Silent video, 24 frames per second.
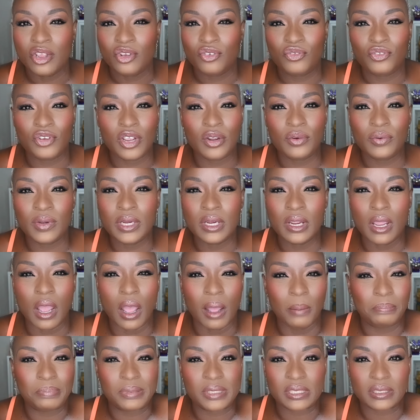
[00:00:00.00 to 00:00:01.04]
Very
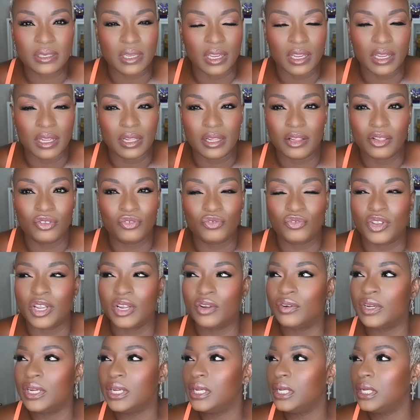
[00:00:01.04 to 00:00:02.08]
upscale,
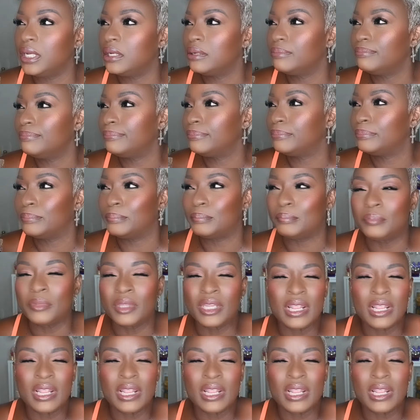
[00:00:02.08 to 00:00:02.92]
very... Mm,